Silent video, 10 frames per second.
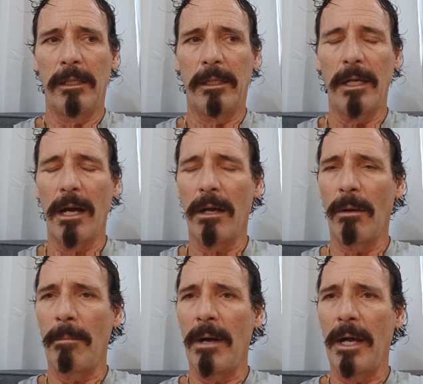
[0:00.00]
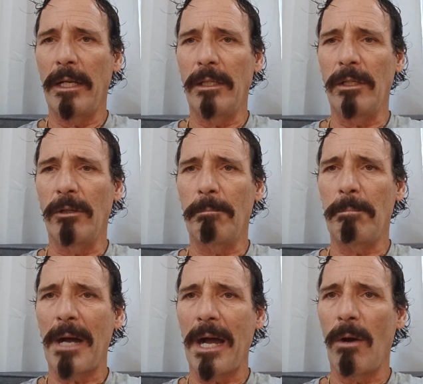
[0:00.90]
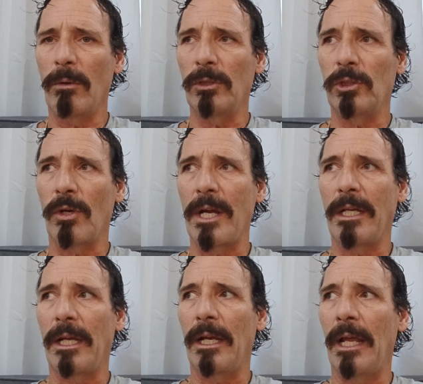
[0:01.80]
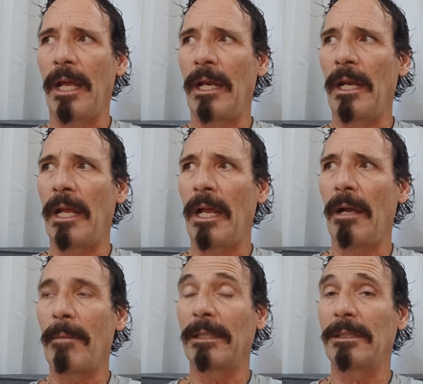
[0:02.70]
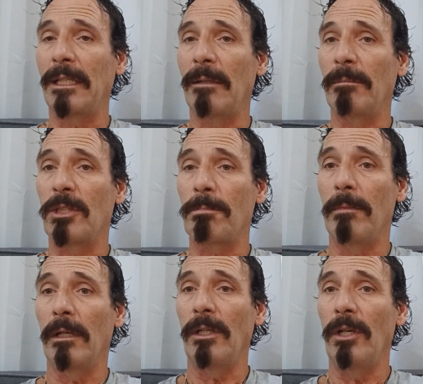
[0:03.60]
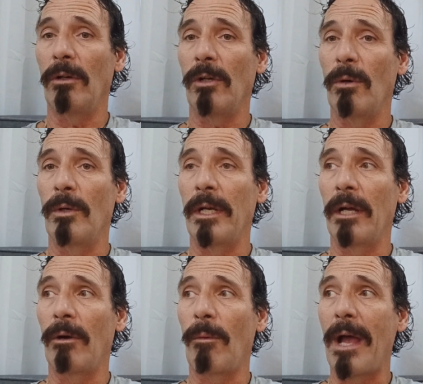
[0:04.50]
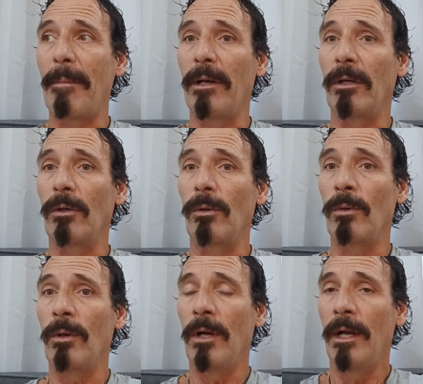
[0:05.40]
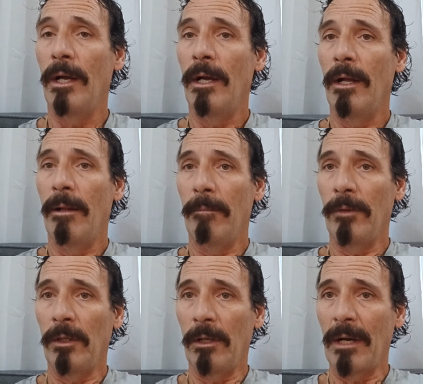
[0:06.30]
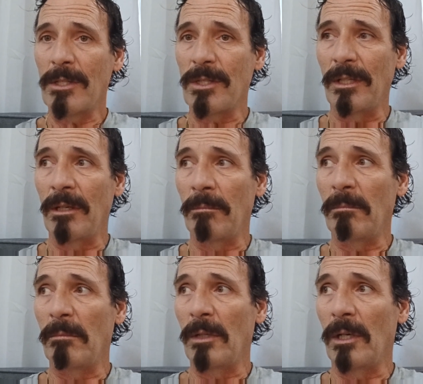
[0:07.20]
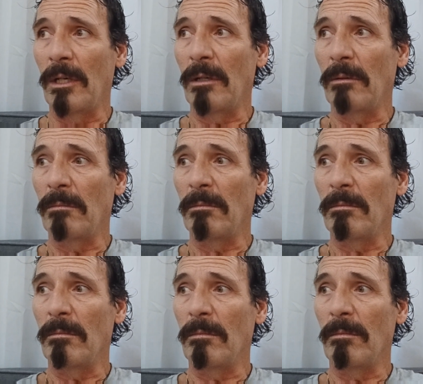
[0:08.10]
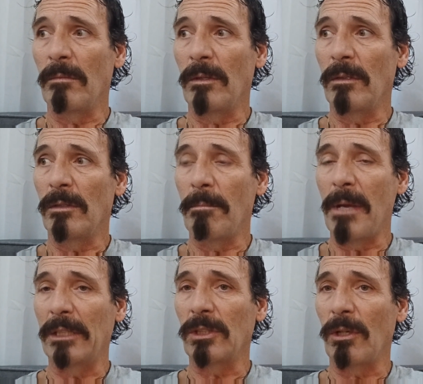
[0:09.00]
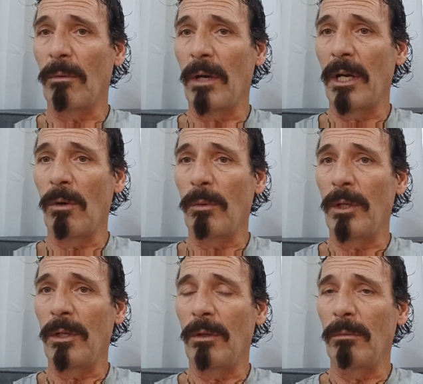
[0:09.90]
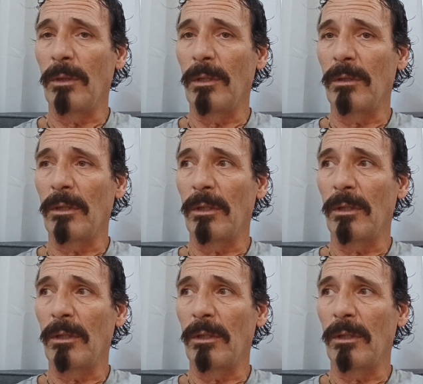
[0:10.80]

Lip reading: God almighty, dude, power drinking, and damn, I see them, going down a rabbit hole. I see them messing around with